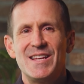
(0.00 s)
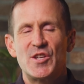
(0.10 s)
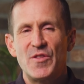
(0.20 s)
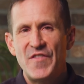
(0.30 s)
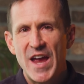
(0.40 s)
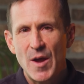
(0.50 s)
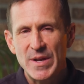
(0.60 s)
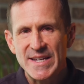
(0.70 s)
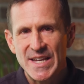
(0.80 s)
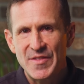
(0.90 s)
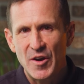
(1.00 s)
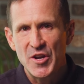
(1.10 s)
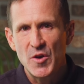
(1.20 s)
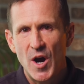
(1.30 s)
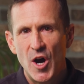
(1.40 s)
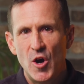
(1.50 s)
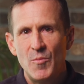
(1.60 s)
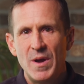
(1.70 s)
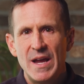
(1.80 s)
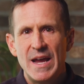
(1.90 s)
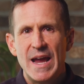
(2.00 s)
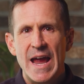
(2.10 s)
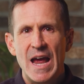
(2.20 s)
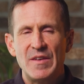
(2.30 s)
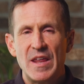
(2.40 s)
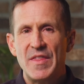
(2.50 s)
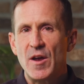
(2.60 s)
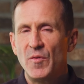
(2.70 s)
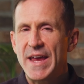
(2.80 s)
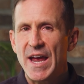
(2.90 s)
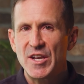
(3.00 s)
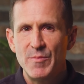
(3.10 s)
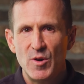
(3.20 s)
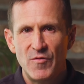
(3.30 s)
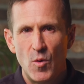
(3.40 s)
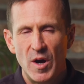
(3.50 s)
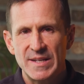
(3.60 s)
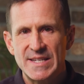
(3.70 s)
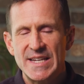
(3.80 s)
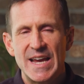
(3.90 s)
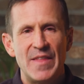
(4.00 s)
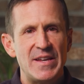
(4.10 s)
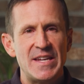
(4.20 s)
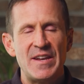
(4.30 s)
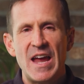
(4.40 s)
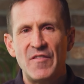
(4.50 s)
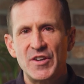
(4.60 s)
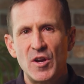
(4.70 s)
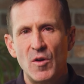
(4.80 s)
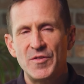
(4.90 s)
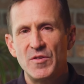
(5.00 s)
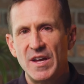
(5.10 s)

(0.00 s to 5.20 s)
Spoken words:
So the family's in their new home, and they only had to move once, and they didn't have to go through